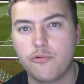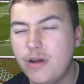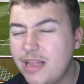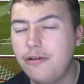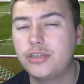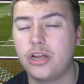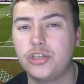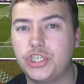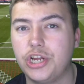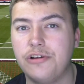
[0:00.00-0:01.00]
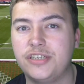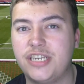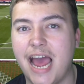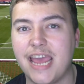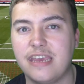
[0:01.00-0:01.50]
We lose on
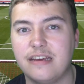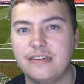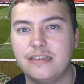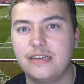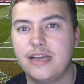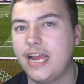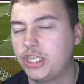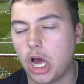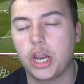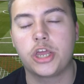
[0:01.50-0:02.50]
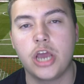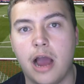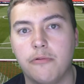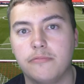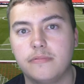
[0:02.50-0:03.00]
Tuesday. He's got to
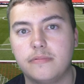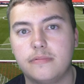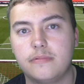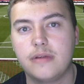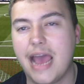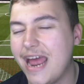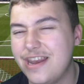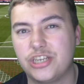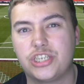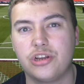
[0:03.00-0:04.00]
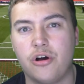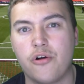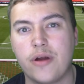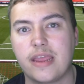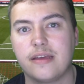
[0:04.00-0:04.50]
go. End of
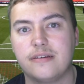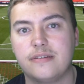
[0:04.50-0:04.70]
story.